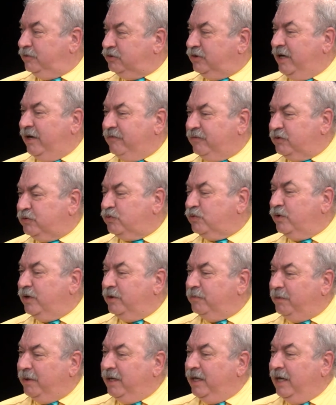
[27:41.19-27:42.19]
Travis
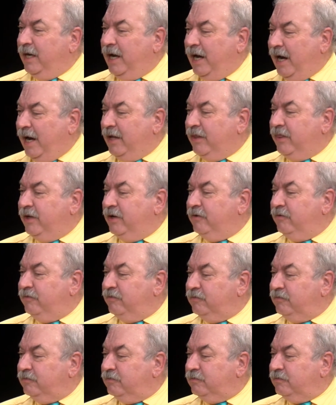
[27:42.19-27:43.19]
Roy, yeah. But are
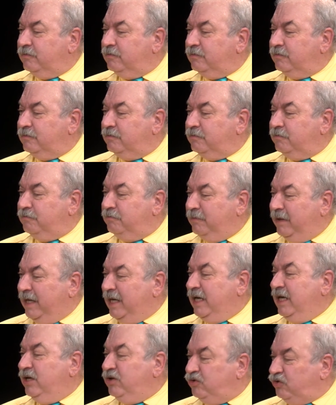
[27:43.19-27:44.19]
there
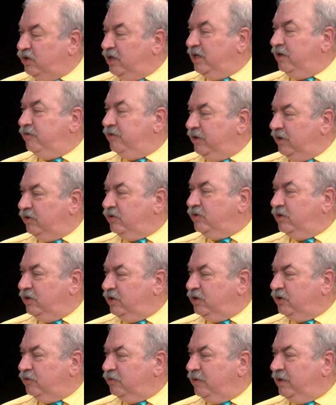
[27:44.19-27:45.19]
many serious
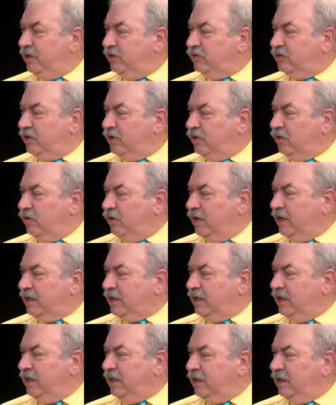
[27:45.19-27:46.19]
injuries in
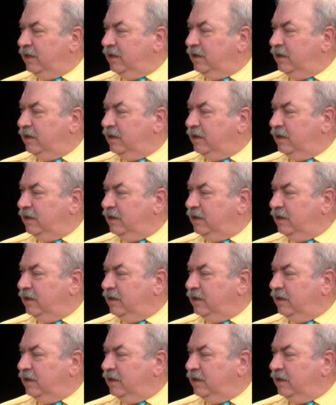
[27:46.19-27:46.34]
hockey?